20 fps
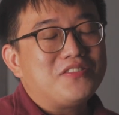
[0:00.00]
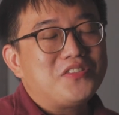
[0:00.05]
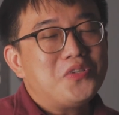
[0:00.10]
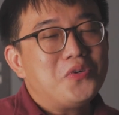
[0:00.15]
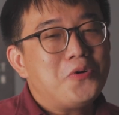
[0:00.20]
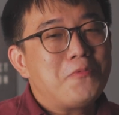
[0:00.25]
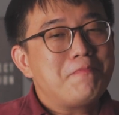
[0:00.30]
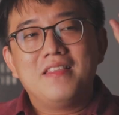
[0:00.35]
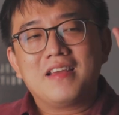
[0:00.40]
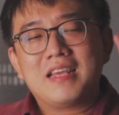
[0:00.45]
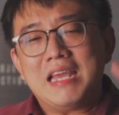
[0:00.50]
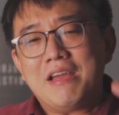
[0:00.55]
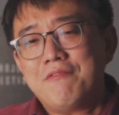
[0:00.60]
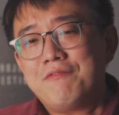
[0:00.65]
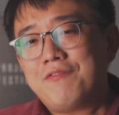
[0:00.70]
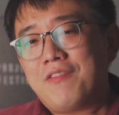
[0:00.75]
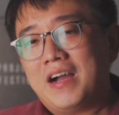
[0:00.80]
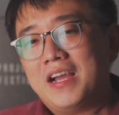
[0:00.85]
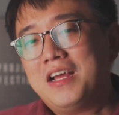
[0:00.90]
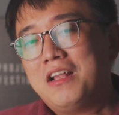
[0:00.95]
So the
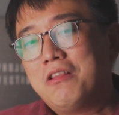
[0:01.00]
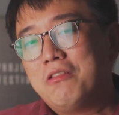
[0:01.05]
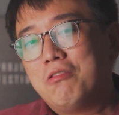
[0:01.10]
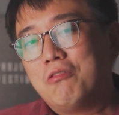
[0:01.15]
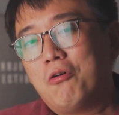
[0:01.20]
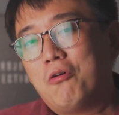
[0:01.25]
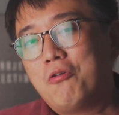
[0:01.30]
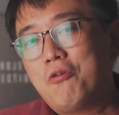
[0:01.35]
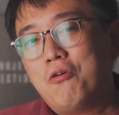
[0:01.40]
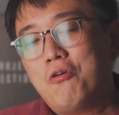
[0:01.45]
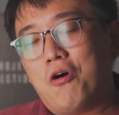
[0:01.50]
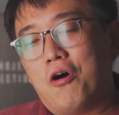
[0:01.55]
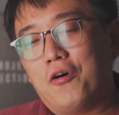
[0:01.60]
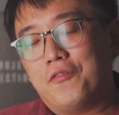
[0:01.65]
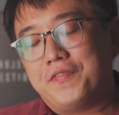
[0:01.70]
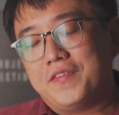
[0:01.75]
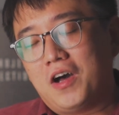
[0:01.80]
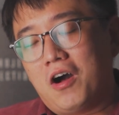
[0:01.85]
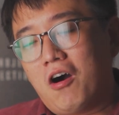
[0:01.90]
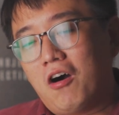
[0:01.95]
Campfire logo
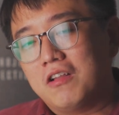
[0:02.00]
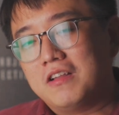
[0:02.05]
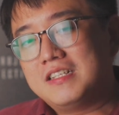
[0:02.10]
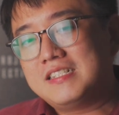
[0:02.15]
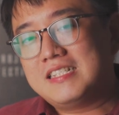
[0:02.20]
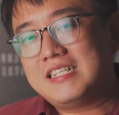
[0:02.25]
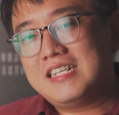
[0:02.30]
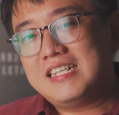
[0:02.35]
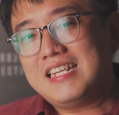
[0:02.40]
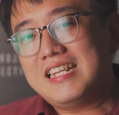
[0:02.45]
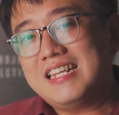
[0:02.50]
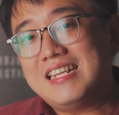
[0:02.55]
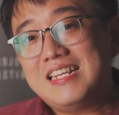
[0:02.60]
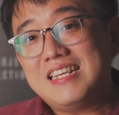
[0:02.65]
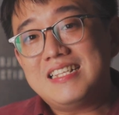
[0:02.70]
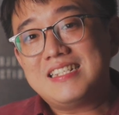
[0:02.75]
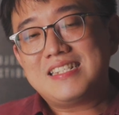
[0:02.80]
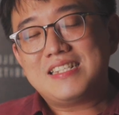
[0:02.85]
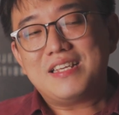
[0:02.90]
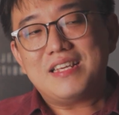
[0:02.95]
on the Holocene, it
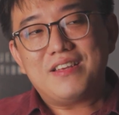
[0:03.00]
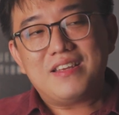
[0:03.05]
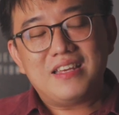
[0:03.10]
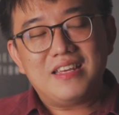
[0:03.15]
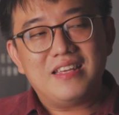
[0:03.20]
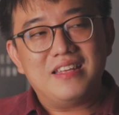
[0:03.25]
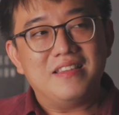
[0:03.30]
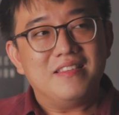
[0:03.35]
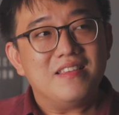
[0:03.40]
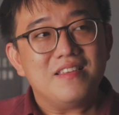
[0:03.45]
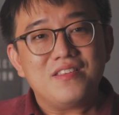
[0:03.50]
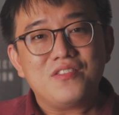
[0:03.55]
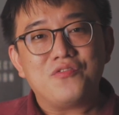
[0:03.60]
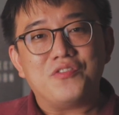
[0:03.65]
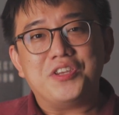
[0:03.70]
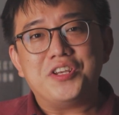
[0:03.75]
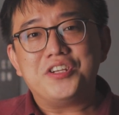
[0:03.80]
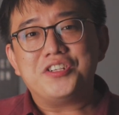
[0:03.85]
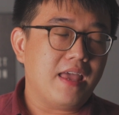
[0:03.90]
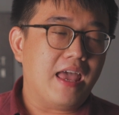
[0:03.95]
is in this
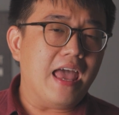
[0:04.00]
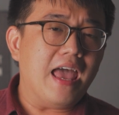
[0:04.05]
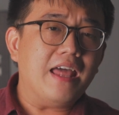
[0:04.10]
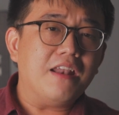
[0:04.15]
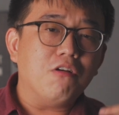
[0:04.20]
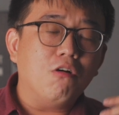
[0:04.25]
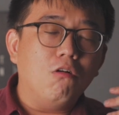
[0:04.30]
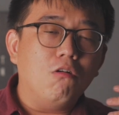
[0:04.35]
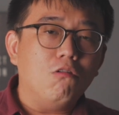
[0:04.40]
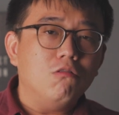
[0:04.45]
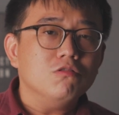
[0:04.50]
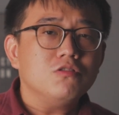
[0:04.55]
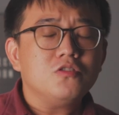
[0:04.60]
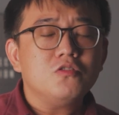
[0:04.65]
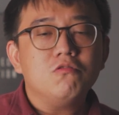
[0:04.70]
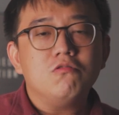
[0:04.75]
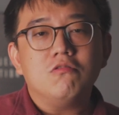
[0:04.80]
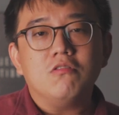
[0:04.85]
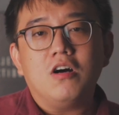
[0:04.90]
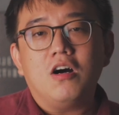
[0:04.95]
finish, and
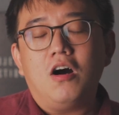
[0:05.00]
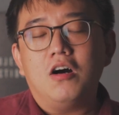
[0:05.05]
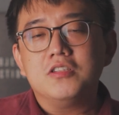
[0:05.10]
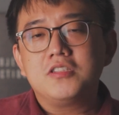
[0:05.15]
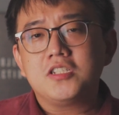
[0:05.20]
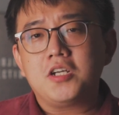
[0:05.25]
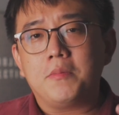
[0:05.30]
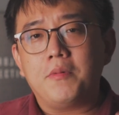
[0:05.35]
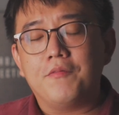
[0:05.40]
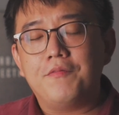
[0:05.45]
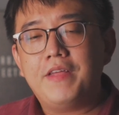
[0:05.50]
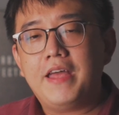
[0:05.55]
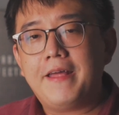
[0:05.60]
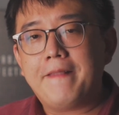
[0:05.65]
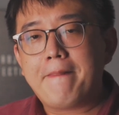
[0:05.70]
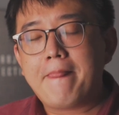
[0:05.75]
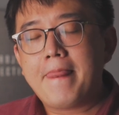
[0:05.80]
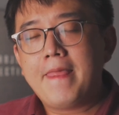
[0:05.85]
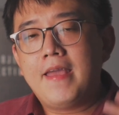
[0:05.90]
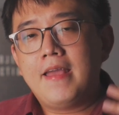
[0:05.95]
also on top of that,
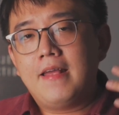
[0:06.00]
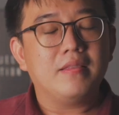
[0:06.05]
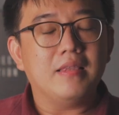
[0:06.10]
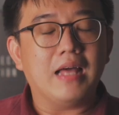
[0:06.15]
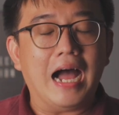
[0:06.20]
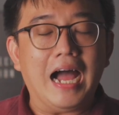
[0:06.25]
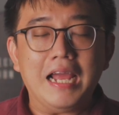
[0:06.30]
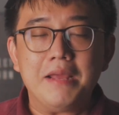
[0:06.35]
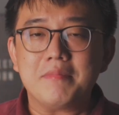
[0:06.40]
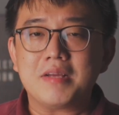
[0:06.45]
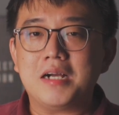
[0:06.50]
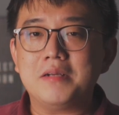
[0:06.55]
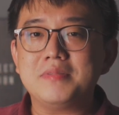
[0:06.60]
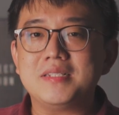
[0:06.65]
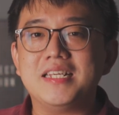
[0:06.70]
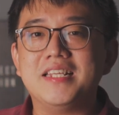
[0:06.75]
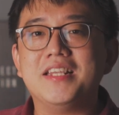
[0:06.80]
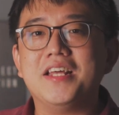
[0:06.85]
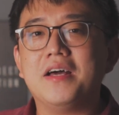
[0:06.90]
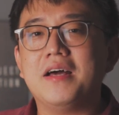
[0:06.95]
the IEM comes
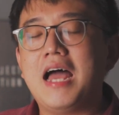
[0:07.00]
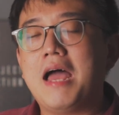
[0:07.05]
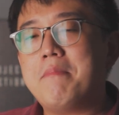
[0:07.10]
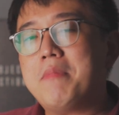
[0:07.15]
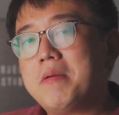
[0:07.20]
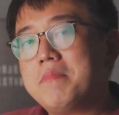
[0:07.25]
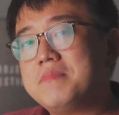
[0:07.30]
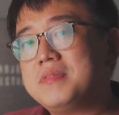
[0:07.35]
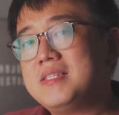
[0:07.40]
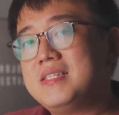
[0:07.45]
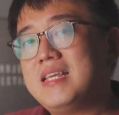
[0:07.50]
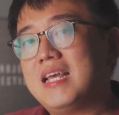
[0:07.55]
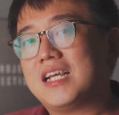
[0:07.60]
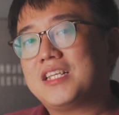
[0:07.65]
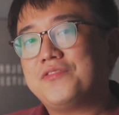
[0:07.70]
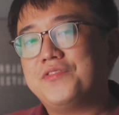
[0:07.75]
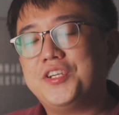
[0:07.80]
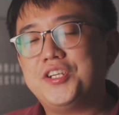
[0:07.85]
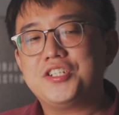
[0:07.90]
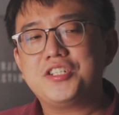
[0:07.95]
in a MMCX
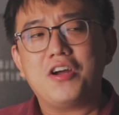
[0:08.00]
finish.